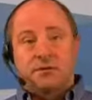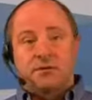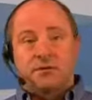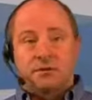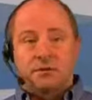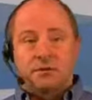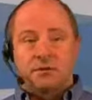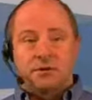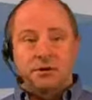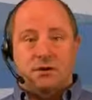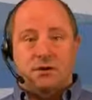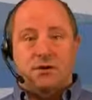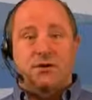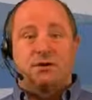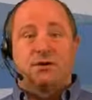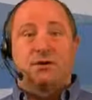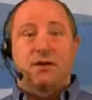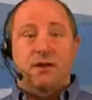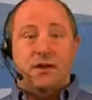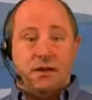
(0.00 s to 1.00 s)
very functional,
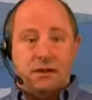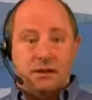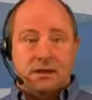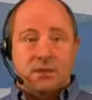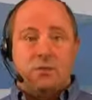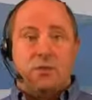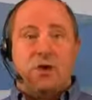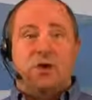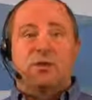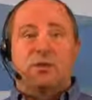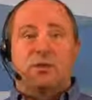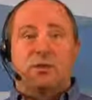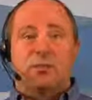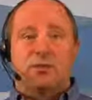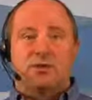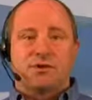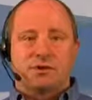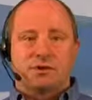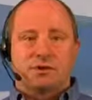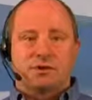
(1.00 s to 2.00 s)
connecting multiple
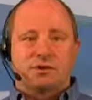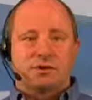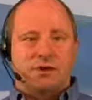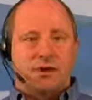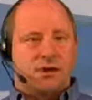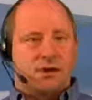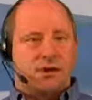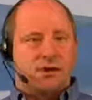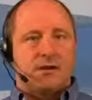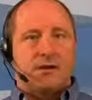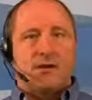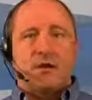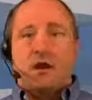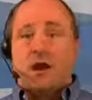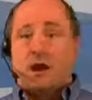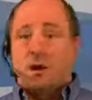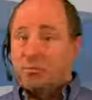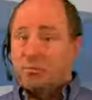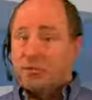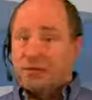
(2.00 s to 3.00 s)
presenters on
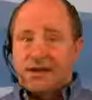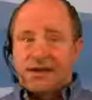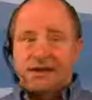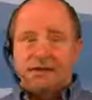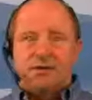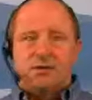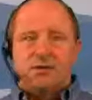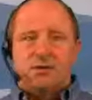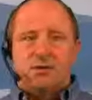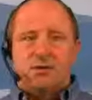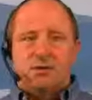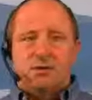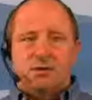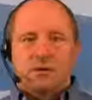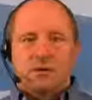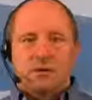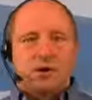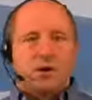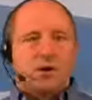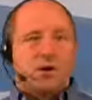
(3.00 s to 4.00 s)
a plant
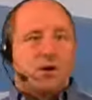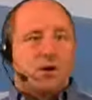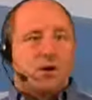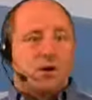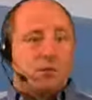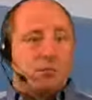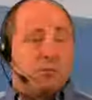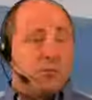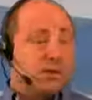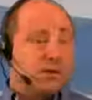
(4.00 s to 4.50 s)
tour or